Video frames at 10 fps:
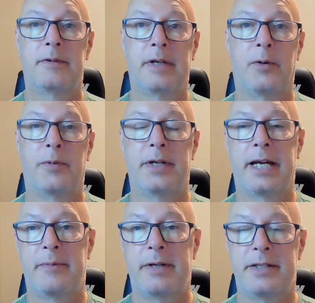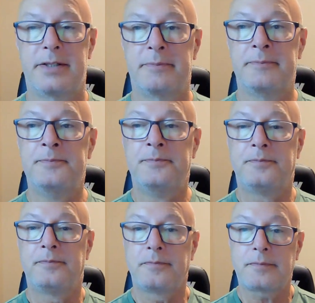help her diabetes.
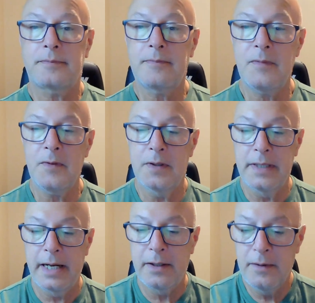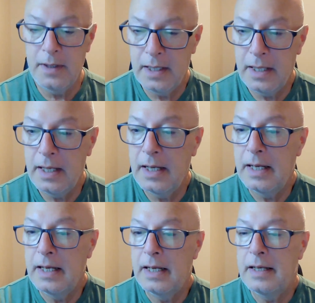Now,
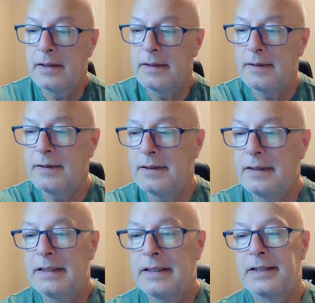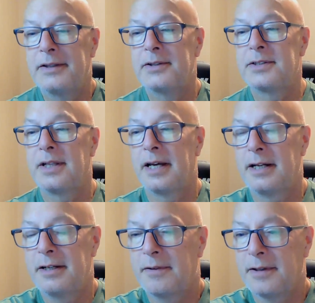there's a lot
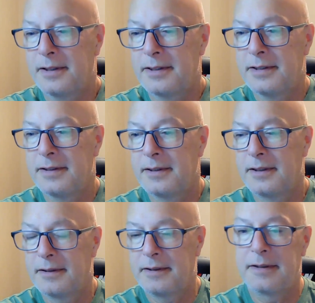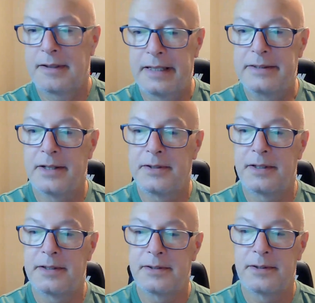of different things out
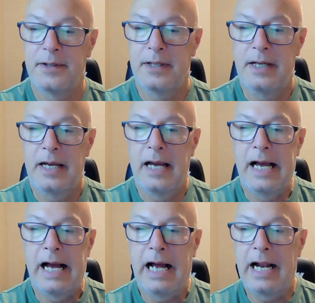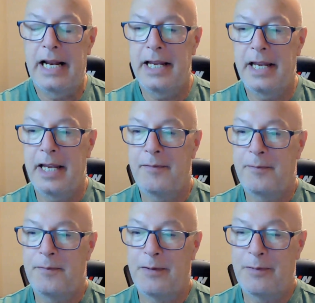there. So
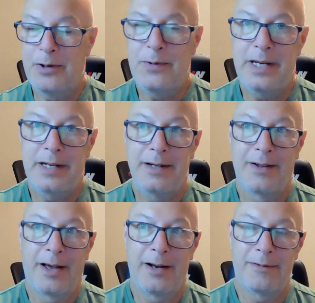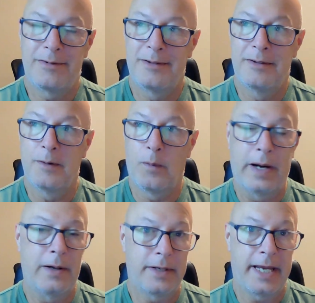if you eat a lot of
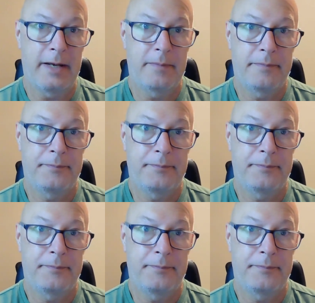wild game